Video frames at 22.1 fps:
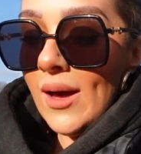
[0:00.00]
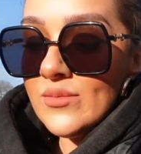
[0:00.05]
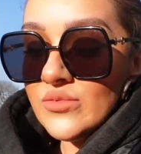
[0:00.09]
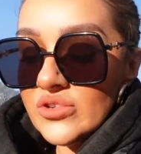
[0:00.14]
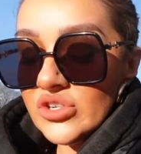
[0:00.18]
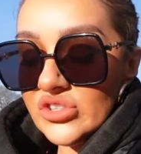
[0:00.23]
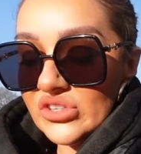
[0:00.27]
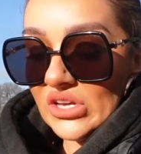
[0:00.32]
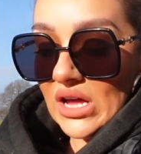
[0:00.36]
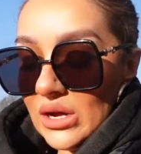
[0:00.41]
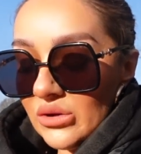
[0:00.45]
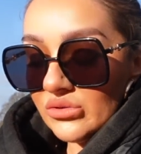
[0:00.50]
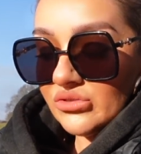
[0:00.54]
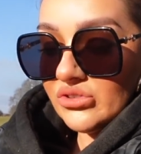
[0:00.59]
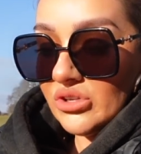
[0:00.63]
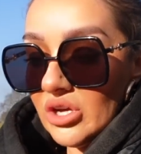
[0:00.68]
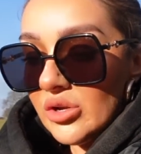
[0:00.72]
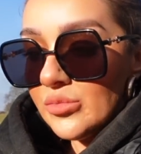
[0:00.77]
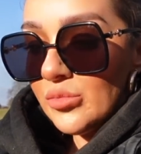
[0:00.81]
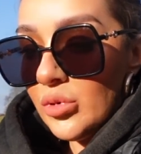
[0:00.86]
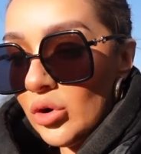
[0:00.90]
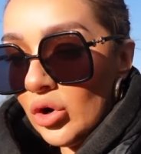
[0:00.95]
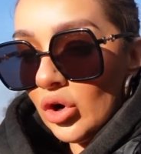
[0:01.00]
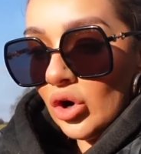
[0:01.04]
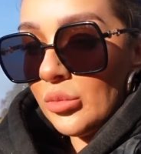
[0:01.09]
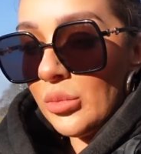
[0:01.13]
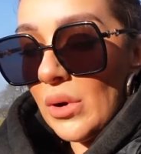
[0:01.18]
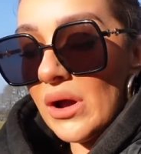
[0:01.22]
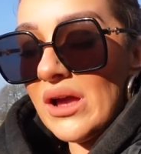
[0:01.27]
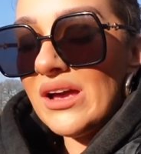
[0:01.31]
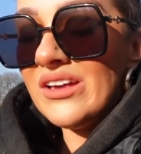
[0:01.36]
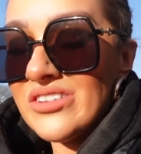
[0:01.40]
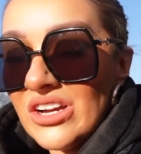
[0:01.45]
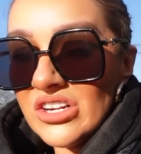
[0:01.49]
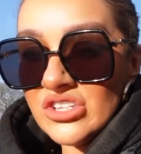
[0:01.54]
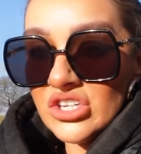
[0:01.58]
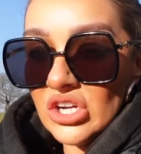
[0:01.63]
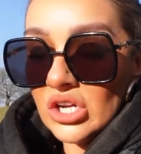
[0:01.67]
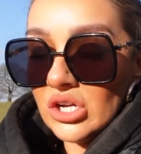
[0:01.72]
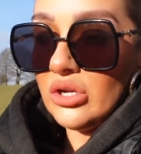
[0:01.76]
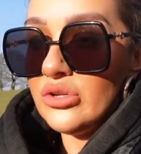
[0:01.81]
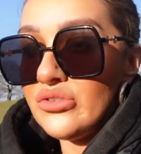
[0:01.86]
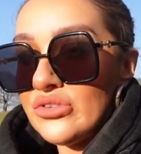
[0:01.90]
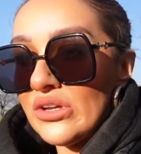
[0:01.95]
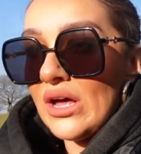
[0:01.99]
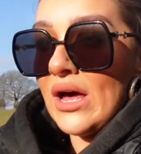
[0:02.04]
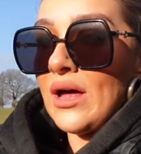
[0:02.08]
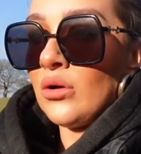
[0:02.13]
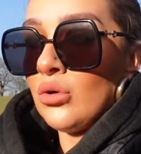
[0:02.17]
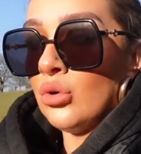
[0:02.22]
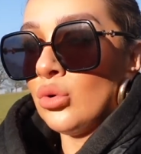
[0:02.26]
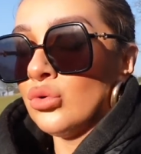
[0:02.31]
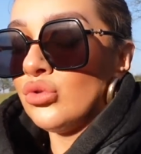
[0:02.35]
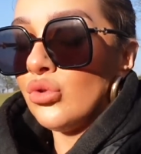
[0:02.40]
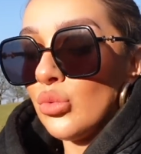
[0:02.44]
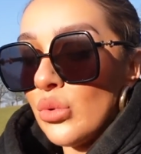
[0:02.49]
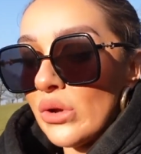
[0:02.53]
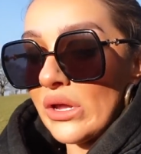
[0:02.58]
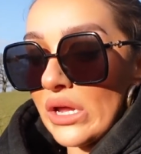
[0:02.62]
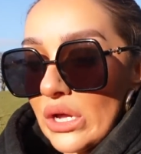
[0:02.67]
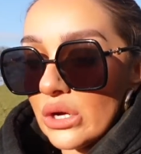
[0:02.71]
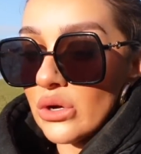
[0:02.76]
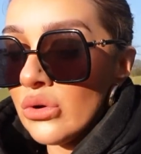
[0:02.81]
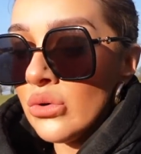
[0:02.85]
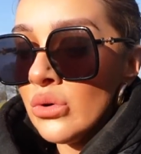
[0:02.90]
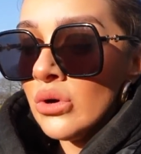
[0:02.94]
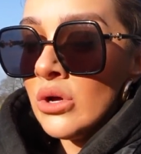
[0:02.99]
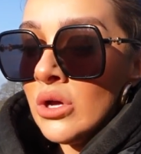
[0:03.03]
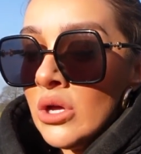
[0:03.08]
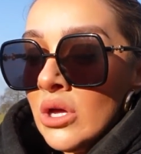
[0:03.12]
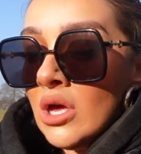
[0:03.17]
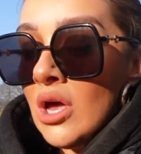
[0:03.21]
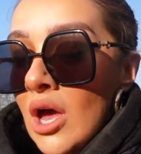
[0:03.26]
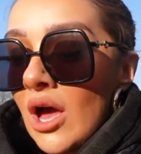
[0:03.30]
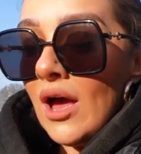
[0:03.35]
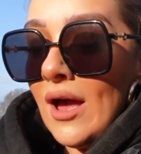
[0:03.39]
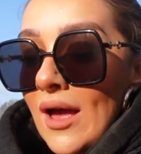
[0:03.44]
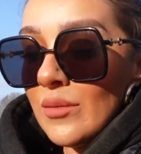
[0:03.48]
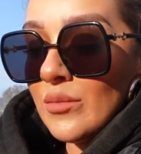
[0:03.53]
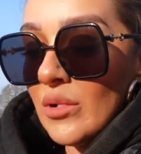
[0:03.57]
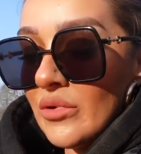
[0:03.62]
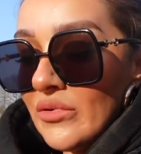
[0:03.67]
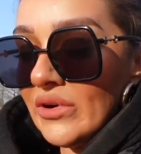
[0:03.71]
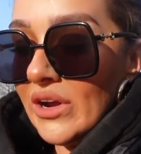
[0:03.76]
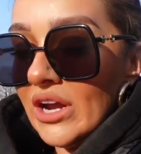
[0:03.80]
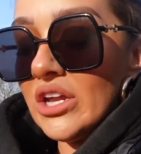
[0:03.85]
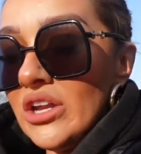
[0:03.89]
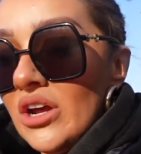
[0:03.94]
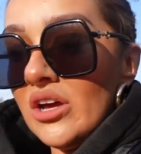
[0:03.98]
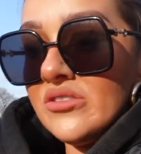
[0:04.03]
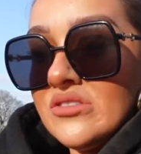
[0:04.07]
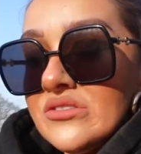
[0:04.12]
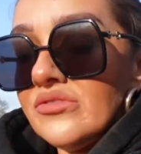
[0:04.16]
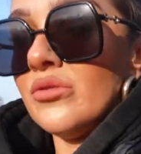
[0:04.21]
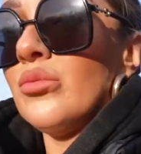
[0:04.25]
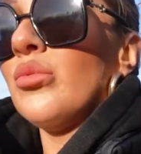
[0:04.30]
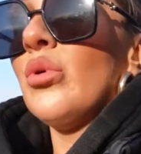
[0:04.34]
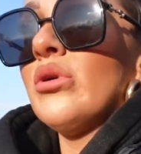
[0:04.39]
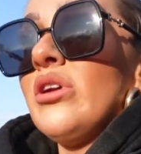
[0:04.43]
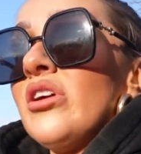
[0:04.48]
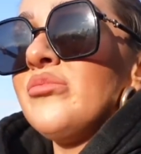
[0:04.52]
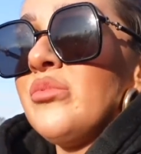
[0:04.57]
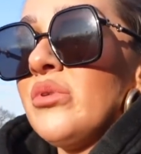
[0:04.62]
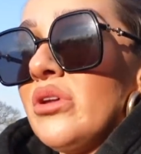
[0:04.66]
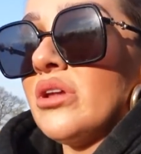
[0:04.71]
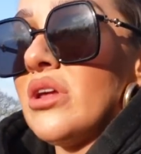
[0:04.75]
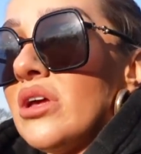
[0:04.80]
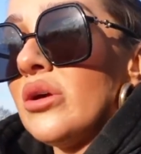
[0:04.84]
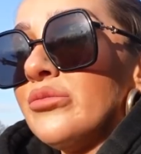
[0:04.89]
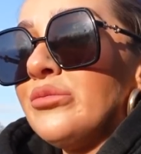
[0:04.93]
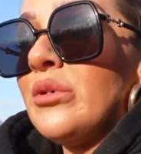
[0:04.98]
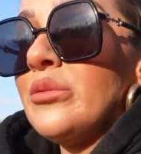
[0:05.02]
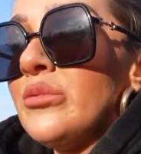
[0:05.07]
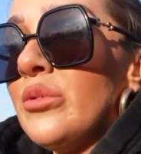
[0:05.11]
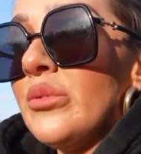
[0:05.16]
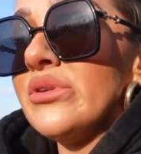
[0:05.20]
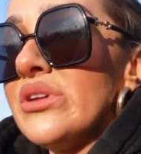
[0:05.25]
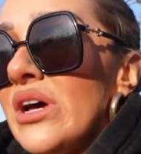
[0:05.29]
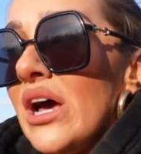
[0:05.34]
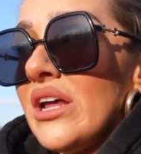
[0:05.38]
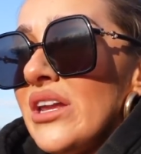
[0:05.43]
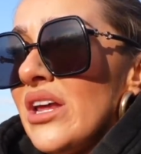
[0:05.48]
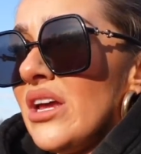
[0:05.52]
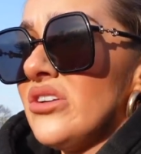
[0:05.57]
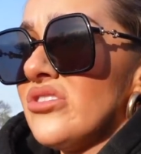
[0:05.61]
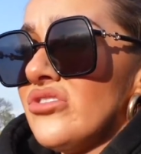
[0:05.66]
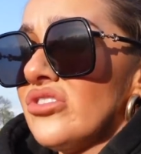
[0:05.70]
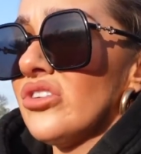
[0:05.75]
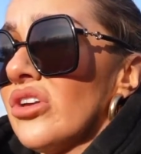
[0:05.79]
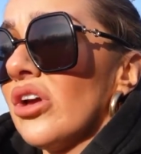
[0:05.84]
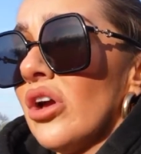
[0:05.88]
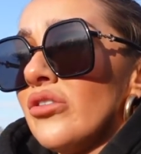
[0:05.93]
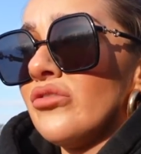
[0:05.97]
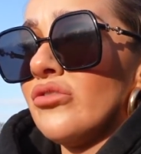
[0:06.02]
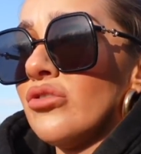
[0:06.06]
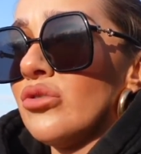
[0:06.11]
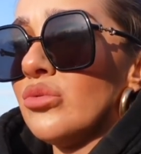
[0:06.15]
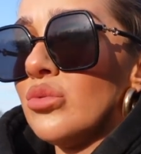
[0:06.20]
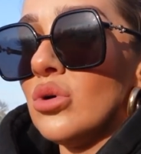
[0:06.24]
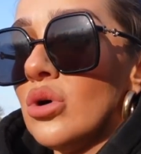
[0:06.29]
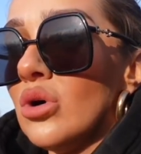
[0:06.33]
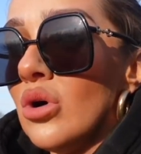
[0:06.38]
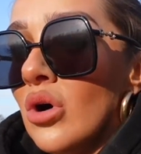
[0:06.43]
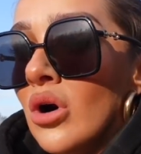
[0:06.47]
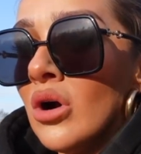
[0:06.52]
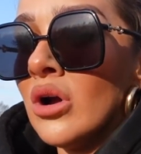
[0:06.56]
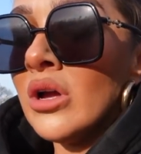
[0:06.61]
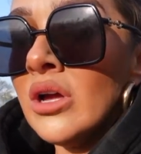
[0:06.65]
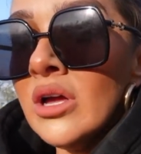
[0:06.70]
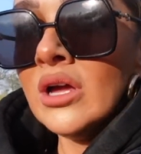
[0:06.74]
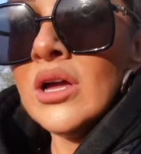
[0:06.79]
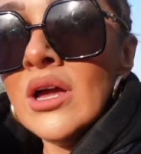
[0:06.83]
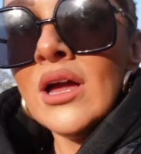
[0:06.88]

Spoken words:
just outside a pub. It's actually closed out and called The Wheel. I recognise it from when I've been here with my mum and dad ages ago for a walk.